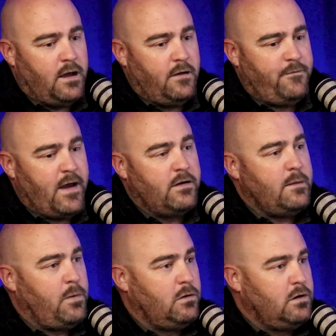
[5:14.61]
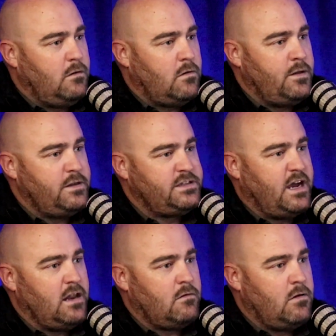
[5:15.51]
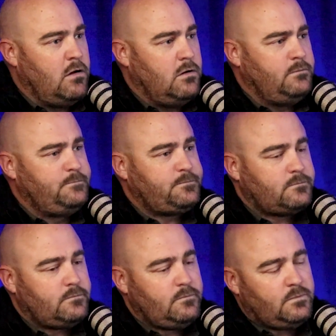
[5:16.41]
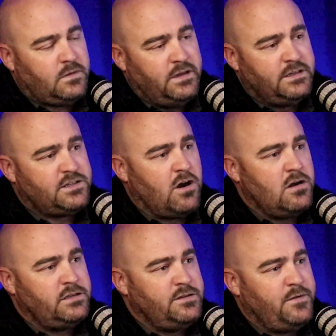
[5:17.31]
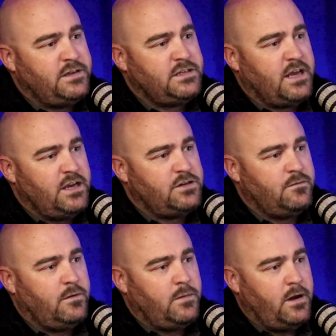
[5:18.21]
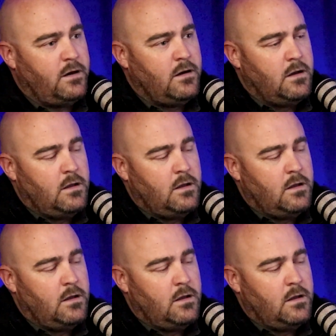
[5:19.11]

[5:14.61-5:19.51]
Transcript: found it pulled over on the side of the road, and started his investigation from there.